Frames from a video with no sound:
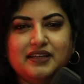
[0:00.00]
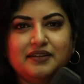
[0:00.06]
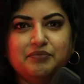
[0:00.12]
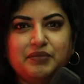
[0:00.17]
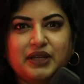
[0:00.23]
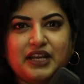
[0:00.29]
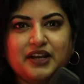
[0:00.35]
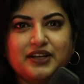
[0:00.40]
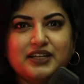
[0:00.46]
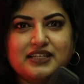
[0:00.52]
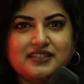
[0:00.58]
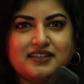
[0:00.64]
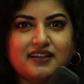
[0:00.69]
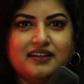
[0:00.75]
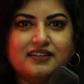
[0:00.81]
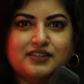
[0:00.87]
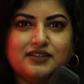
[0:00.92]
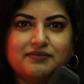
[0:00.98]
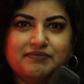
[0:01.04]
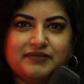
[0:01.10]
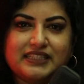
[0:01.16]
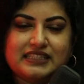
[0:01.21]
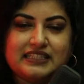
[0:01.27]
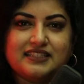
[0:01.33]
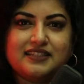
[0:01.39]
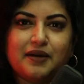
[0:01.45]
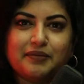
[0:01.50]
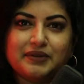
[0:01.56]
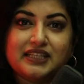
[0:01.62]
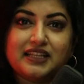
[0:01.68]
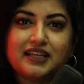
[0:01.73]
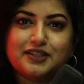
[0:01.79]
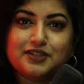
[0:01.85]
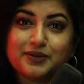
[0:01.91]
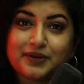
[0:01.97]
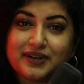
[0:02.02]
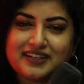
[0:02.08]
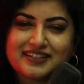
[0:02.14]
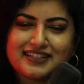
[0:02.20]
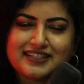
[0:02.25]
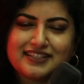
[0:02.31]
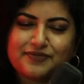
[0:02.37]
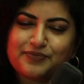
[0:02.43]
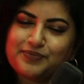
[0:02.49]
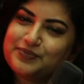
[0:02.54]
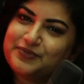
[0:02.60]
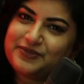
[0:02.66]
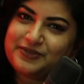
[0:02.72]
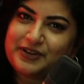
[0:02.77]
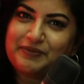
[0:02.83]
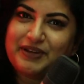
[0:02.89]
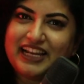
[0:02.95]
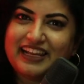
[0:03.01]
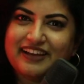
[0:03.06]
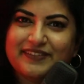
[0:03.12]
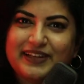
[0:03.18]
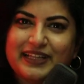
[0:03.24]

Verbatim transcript: because uh, this is something that Suresh is familiar with